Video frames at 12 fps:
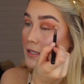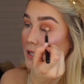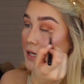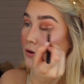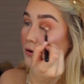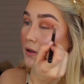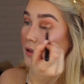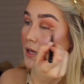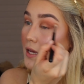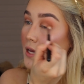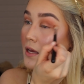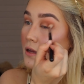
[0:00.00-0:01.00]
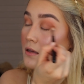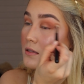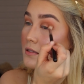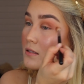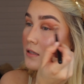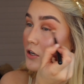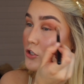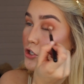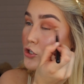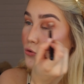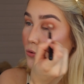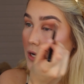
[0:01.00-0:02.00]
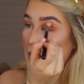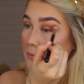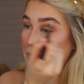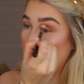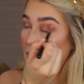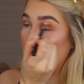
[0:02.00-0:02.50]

literally such a dream.